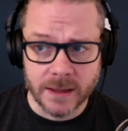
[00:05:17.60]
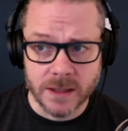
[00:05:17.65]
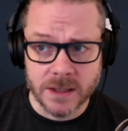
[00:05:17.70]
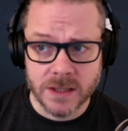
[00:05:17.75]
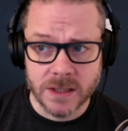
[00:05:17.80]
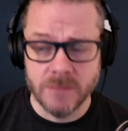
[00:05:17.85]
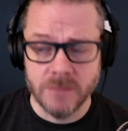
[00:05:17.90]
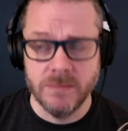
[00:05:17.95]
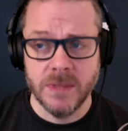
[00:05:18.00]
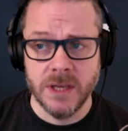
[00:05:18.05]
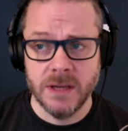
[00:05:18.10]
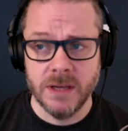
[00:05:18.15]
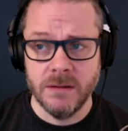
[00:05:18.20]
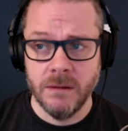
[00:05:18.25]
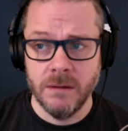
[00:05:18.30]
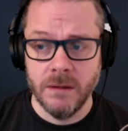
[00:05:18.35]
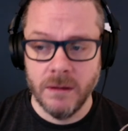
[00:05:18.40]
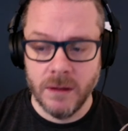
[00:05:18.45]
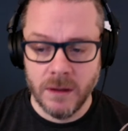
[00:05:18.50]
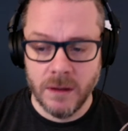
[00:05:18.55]
There's
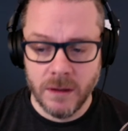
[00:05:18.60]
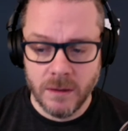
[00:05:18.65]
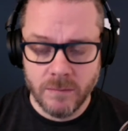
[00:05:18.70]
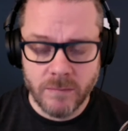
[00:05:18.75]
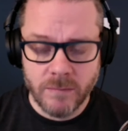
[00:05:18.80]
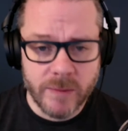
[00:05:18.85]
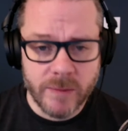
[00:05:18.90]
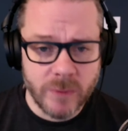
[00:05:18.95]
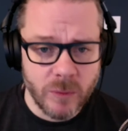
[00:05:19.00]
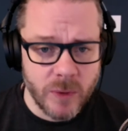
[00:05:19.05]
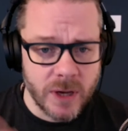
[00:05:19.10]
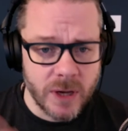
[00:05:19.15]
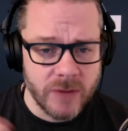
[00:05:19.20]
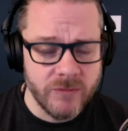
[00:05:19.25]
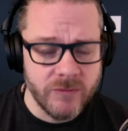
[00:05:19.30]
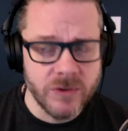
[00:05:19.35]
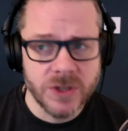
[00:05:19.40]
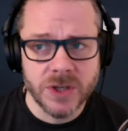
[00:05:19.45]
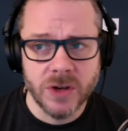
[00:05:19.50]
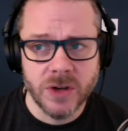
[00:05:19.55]
something maybe we
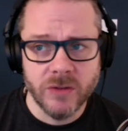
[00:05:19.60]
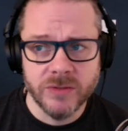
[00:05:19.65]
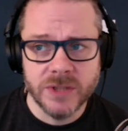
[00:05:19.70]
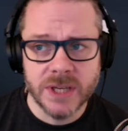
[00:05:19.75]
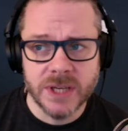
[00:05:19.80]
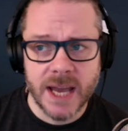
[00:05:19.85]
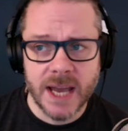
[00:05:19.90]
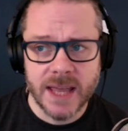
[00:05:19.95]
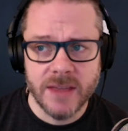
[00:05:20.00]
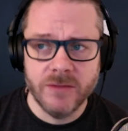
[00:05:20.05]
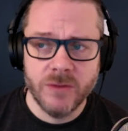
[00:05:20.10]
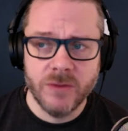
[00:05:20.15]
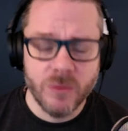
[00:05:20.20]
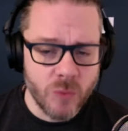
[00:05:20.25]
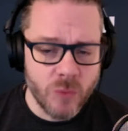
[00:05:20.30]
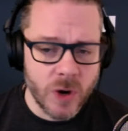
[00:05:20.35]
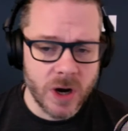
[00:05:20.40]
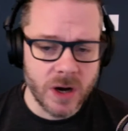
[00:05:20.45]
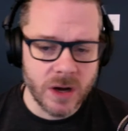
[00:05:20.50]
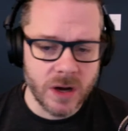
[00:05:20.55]
can resolve together
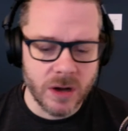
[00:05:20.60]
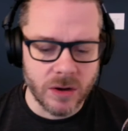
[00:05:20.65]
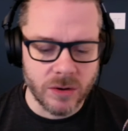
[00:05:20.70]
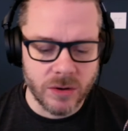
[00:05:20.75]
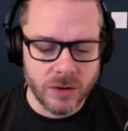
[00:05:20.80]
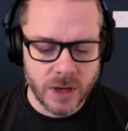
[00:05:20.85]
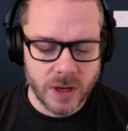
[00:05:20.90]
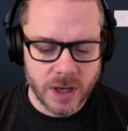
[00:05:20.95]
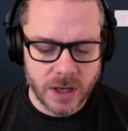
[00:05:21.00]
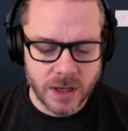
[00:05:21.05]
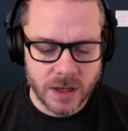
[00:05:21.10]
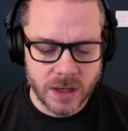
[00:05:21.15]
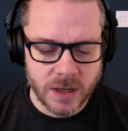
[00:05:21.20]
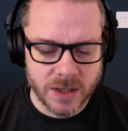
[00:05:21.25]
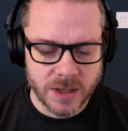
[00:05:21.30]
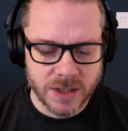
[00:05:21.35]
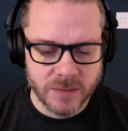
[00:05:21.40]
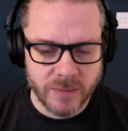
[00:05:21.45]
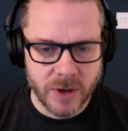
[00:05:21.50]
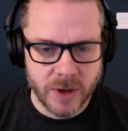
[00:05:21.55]
and work on,
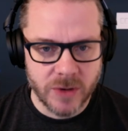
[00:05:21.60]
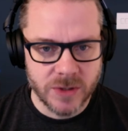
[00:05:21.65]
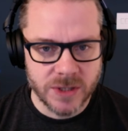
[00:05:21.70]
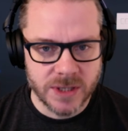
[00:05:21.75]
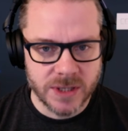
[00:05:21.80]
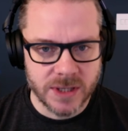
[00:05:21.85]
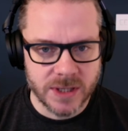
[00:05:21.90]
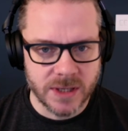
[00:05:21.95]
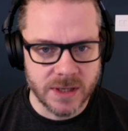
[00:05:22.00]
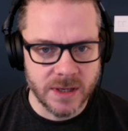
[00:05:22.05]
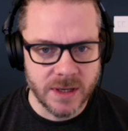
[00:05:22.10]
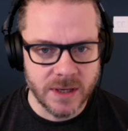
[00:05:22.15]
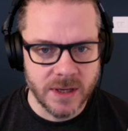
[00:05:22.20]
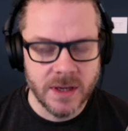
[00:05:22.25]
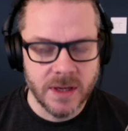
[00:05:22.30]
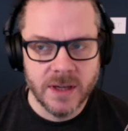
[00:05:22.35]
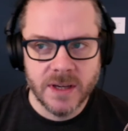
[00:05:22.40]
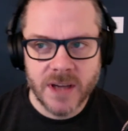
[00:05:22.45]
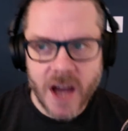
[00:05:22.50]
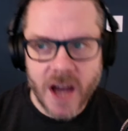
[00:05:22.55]
as opposed to
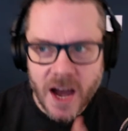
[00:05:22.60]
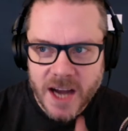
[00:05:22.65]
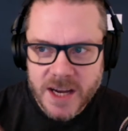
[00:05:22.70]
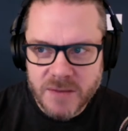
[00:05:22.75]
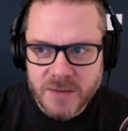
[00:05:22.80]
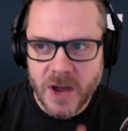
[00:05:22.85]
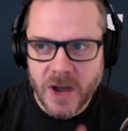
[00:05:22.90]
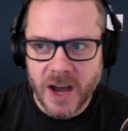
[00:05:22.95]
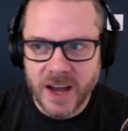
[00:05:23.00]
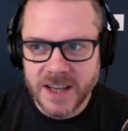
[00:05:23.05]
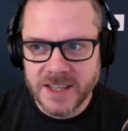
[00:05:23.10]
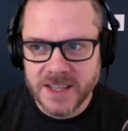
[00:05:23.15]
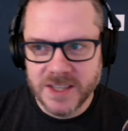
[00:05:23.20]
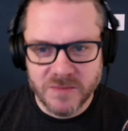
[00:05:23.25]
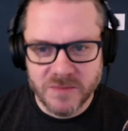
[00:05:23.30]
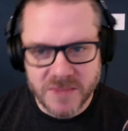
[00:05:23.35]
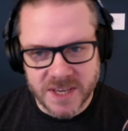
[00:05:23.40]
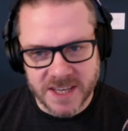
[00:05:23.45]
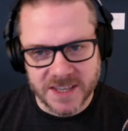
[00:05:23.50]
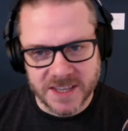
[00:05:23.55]
hiding behind
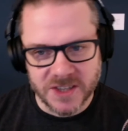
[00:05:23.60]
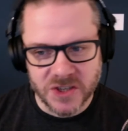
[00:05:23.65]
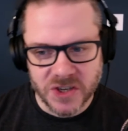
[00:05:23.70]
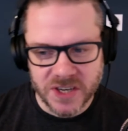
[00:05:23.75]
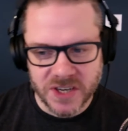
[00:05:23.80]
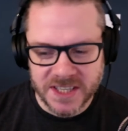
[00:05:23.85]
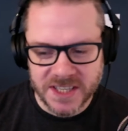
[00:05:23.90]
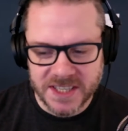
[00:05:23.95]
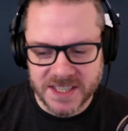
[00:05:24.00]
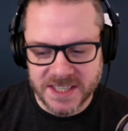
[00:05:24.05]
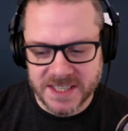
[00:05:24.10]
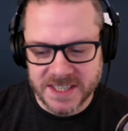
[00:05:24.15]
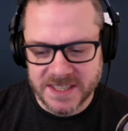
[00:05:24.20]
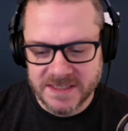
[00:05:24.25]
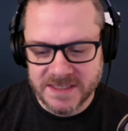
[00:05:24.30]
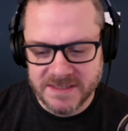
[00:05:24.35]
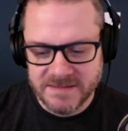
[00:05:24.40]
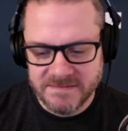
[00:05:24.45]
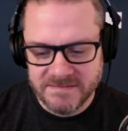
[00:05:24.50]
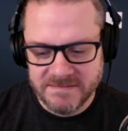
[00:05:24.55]
something and trying to,
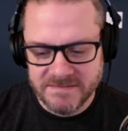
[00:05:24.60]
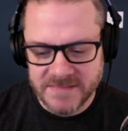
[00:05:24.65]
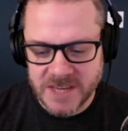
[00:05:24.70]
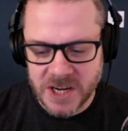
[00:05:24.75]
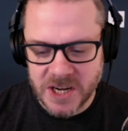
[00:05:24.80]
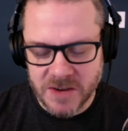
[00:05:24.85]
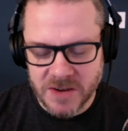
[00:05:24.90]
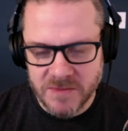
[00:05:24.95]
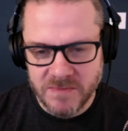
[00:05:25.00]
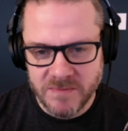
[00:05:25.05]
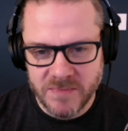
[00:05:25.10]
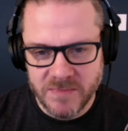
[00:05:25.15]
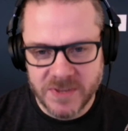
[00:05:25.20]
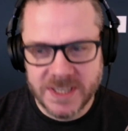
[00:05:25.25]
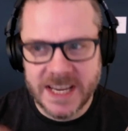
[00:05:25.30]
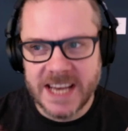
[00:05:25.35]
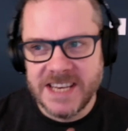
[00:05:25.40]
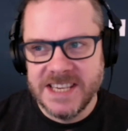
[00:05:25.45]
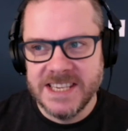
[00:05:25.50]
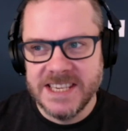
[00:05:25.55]

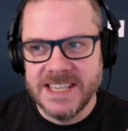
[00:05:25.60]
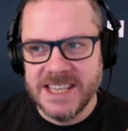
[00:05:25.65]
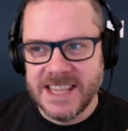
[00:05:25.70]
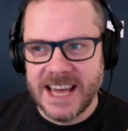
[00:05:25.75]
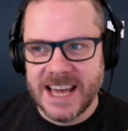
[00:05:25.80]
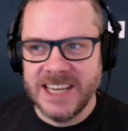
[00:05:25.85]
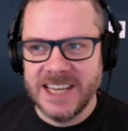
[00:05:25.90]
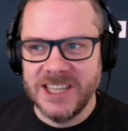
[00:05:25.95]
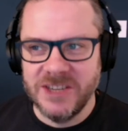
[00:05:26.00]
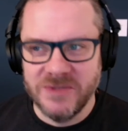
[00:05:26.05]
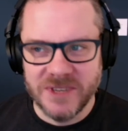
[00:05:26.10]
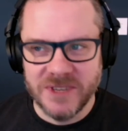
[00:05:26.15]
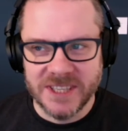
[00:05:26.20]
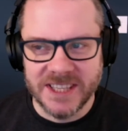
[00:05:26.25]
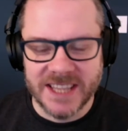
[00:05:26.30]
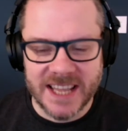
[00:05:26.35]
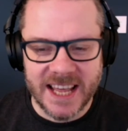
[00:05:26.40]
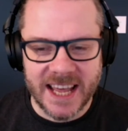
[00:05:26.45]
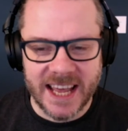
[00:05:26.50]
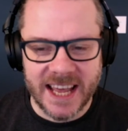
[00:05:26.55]
pretend that issue
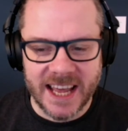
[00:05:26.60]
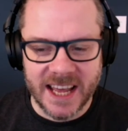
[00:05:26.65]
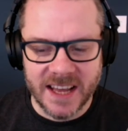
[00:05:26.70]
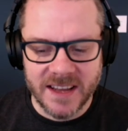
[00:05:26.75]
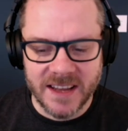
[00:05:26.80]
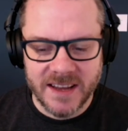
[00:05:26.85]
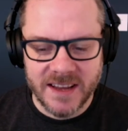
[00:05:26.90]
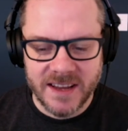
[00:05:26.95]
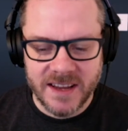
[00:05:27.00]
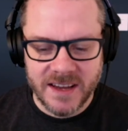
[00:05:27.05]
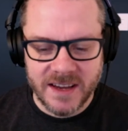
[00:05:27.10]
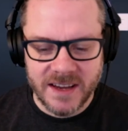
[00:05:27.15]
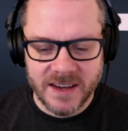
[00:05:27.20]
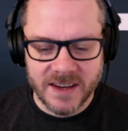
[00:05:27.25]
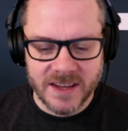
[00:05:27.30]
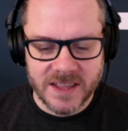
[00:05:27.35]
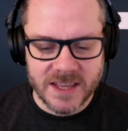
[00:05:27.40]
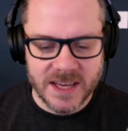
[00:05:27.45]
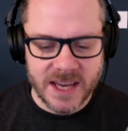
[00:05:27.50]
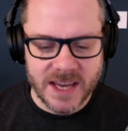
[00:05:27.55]
isn't there.
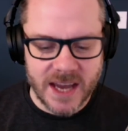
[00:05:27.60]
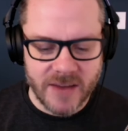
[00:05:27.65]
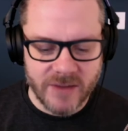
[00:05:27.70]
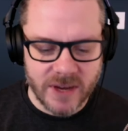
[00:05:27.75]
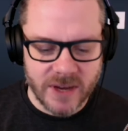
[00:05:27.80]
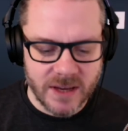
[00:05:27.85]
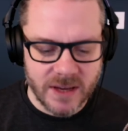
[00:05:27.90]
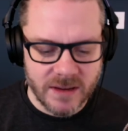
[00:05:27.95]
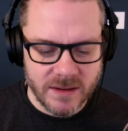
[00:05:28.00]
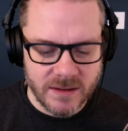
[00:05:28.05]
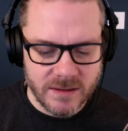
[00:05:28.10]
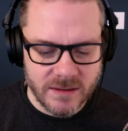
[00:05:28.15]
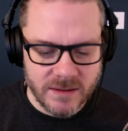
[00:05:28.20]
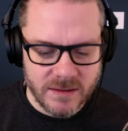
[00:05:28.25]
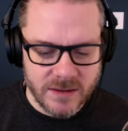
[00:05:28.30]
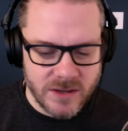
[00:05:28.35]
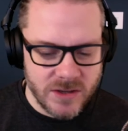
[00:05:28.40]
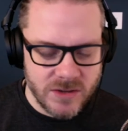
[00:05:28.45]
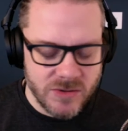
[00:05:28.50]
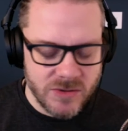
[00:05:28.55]
I think having
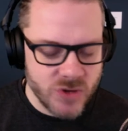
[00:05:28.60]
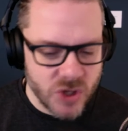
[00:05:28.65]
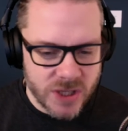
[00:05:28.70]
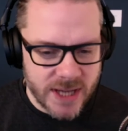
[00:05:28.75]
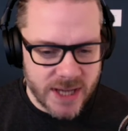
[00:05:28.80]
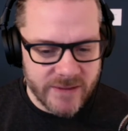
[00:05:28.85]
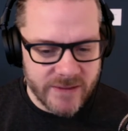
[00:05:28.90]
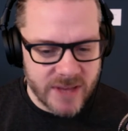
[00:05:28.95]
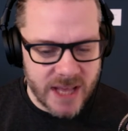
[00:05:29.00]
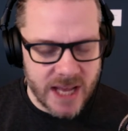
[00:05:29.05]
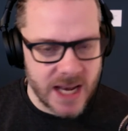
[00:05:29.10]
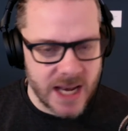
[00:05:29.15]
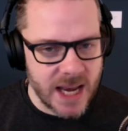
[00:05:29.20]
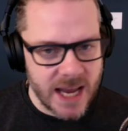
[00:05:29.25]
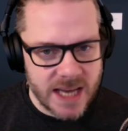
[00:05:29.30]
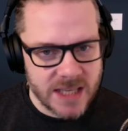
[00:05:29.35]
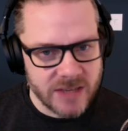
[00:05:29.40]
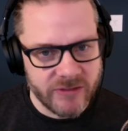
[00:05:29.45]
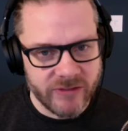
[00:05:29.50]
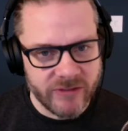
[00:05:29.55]
that
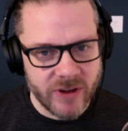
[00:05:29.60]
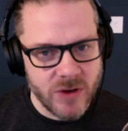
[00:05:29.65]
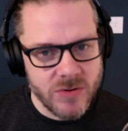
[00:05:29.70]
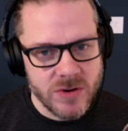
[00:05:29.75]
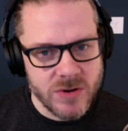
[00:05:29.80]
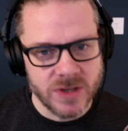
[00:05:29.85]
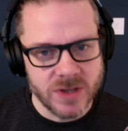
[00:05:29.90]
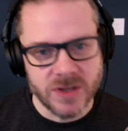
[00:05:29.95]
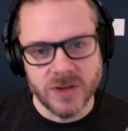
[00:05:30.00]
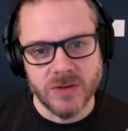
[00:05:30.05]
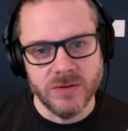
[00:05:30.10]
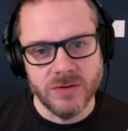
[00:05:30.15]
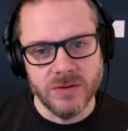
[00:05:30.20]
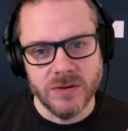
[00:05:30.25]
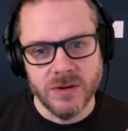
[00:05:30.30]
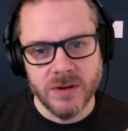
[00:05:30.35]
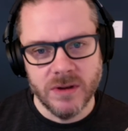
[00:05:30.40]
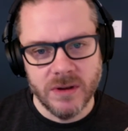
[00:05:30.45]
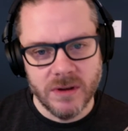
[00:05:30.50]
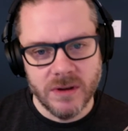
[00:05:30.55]
laser focus on
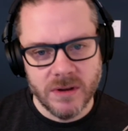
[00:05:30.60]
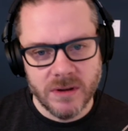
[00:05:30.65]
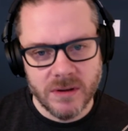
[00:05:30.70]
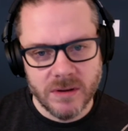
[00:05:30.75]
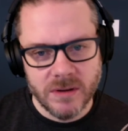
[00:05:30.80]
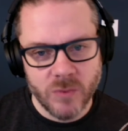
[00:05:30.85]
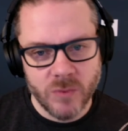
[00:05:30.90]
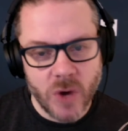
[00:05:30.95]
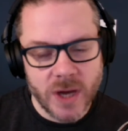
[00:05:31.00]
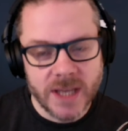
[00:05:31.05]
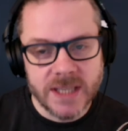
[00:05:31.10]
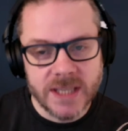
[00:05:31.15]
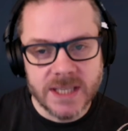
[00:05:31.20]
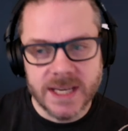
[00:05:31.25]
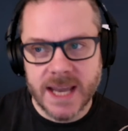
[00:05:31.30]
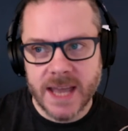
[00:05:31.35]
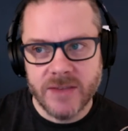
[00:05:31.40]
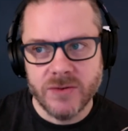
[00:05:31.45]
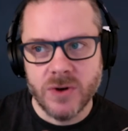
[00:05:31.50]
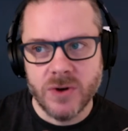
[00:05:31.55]
working
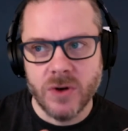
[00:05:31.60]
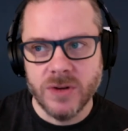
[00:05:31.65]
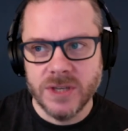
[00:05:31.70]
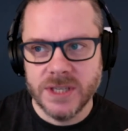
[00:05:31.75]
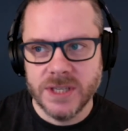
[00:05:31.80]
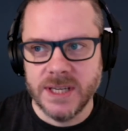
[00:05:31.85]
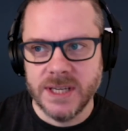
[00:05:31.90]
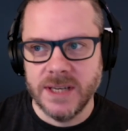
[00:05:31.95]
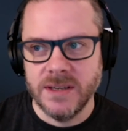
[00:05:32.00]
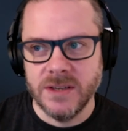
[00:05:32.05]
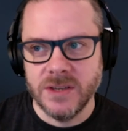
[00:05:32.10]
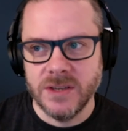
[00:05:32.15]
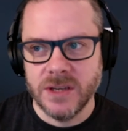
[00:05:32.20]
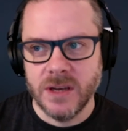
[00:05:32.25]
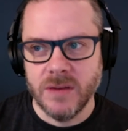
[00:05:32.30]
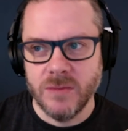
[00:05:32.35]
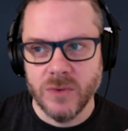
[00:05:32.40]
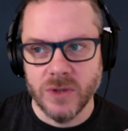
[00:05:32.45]
together in honesty and just going,